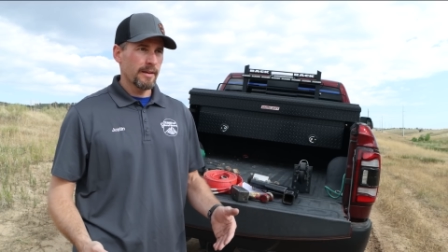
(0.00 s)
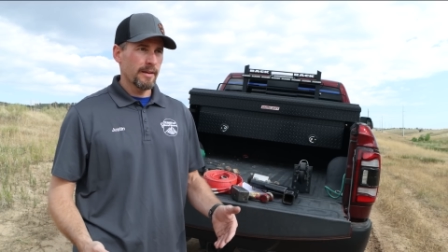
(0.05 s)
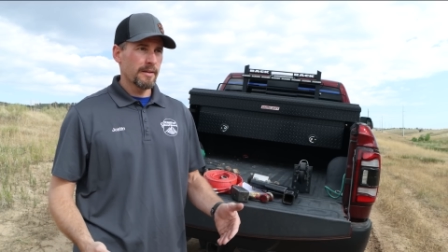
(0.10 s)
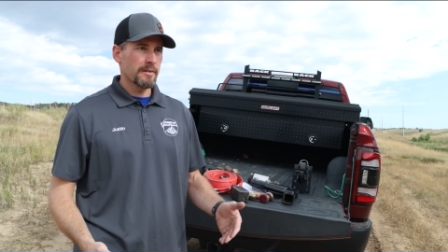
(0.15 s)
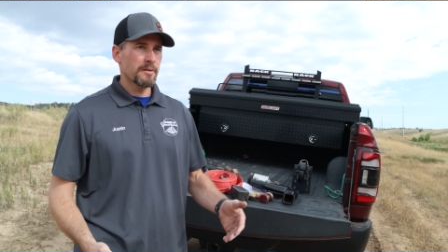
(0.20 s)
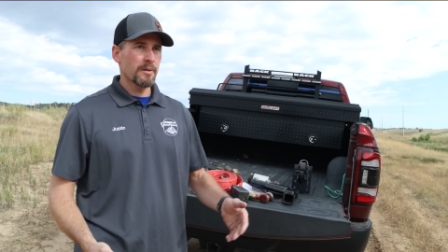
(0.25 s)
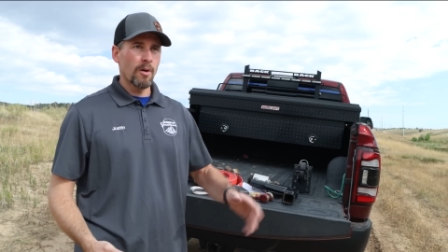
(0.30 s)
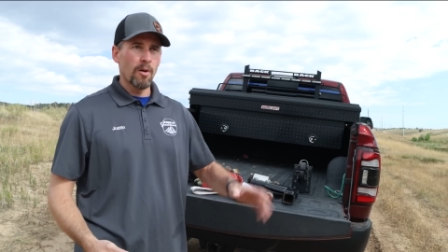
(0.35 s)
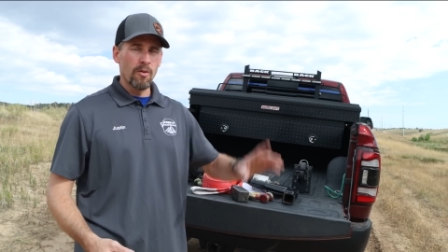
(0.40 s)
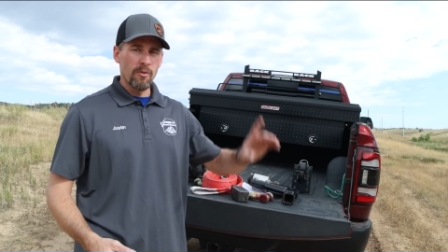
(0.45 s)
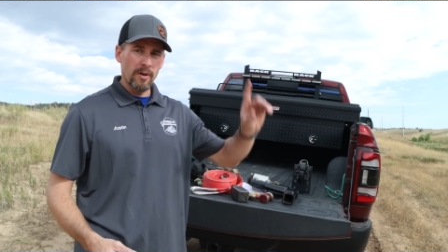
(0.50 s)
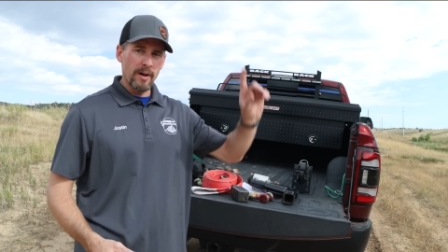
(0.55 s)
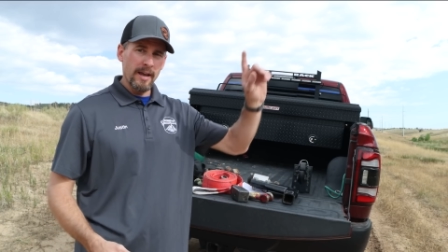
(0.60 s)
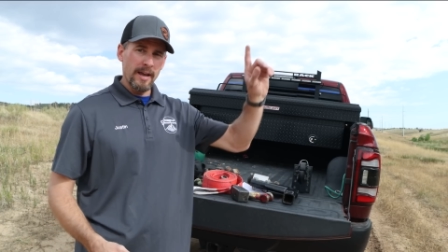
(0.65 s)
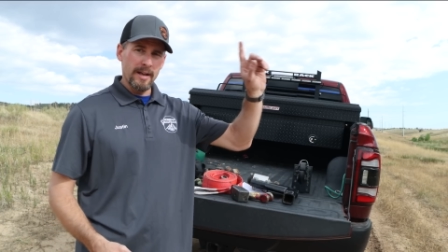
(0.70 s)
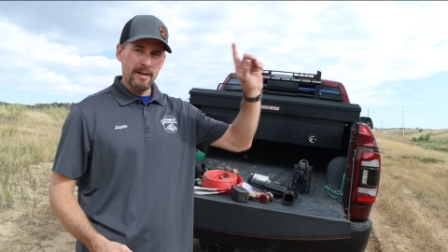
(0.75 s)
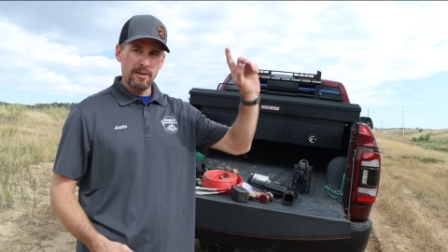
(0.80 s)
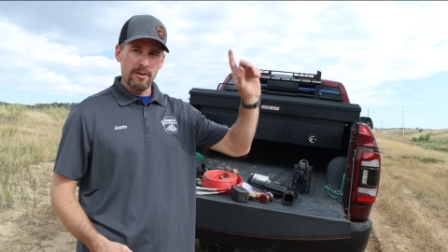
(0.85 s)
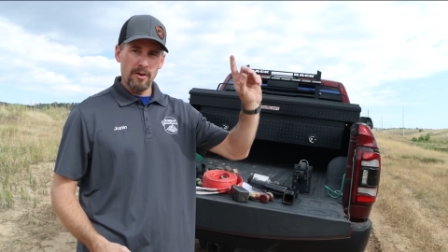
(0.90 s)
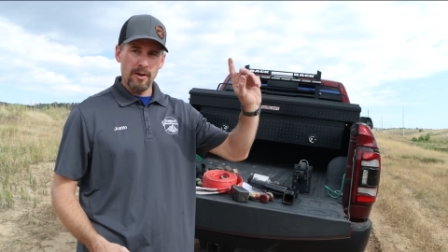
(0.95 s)
is
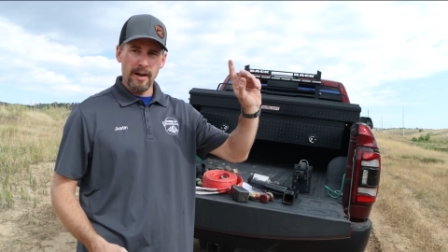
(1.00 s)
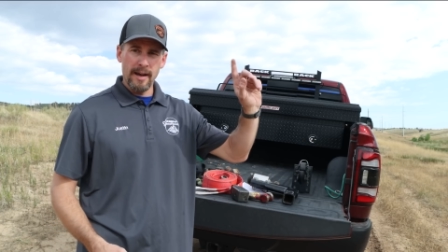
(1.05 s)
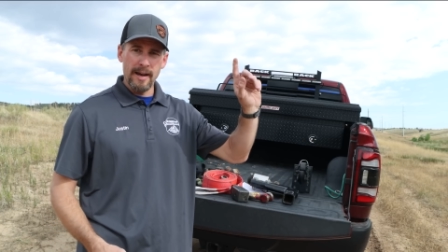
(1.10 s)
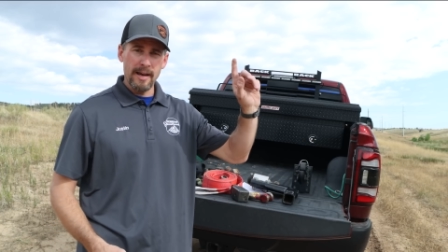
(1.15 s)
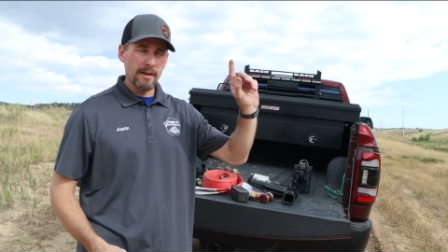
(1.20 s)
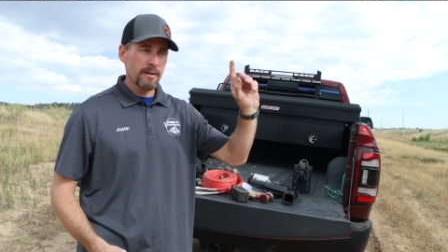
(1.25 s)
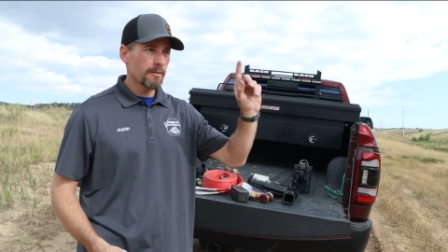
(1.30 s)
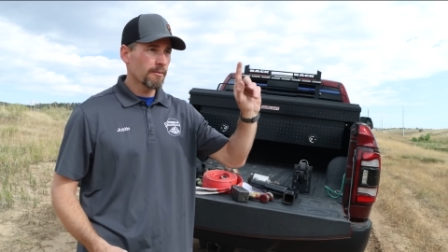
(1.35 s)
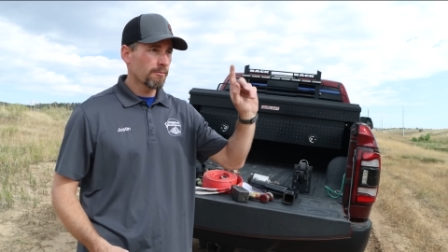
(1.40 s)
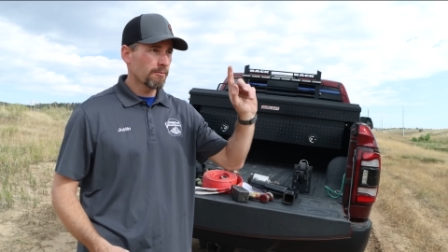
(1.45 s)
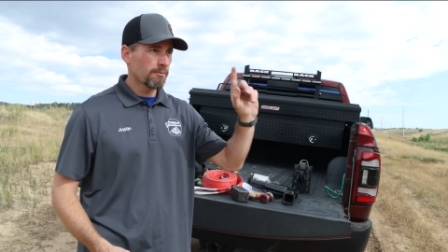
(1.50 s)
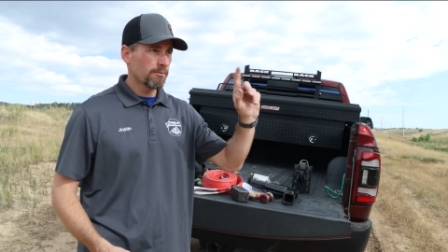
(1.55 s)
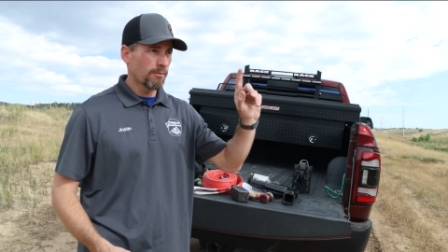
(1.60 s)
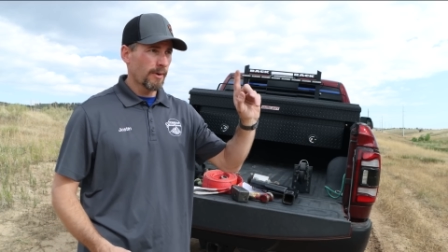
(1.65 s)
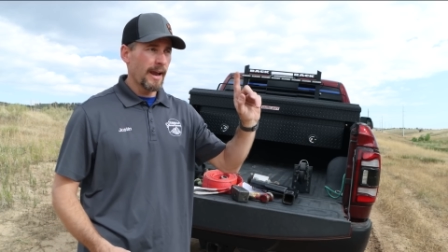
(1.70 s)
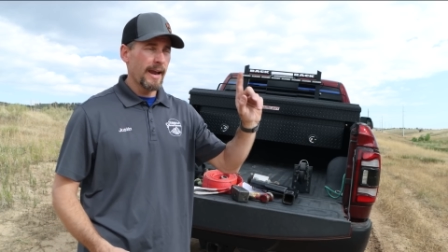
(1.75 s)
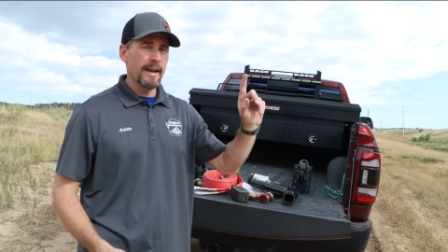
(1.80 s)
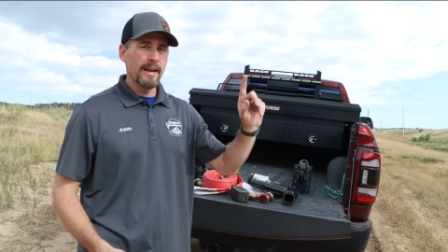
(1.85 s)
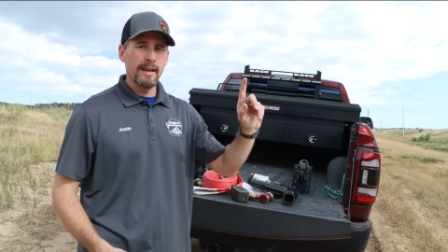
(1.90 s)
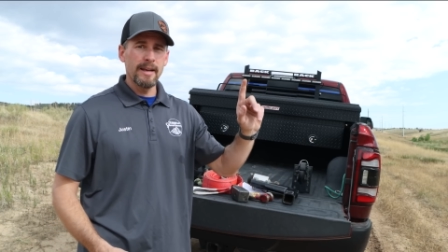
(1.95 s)
overhead crane
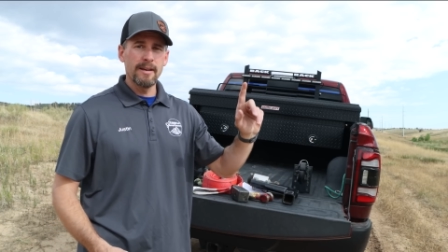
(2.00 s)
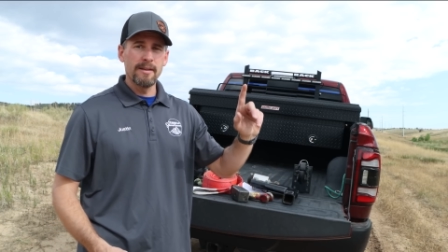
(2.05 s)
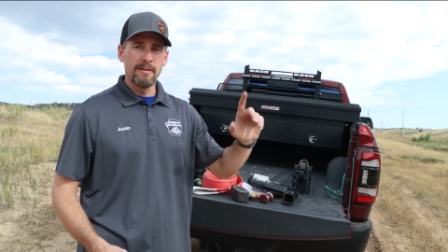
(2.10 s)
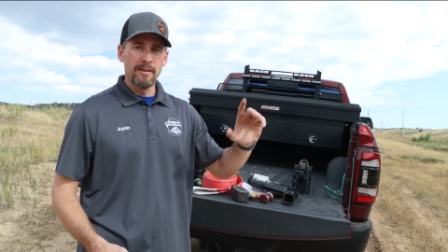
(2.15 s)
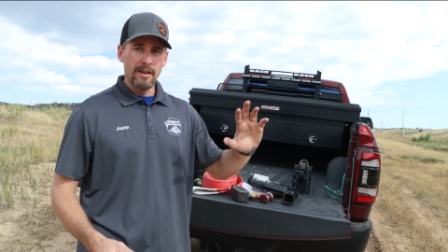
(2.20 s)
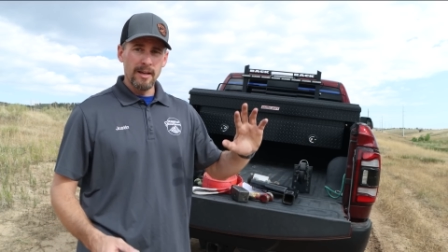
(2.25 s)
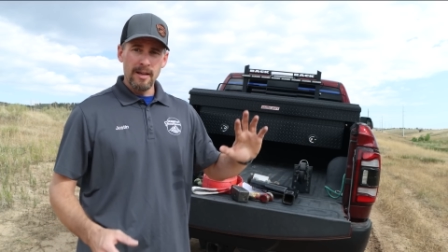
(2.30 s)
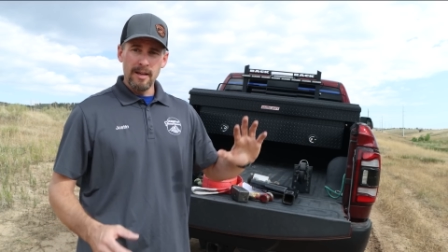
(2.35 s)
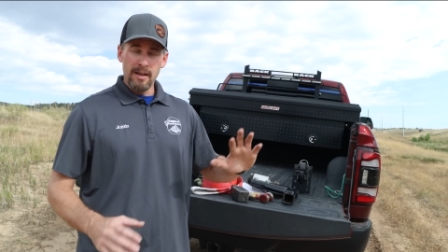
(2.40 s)
rated,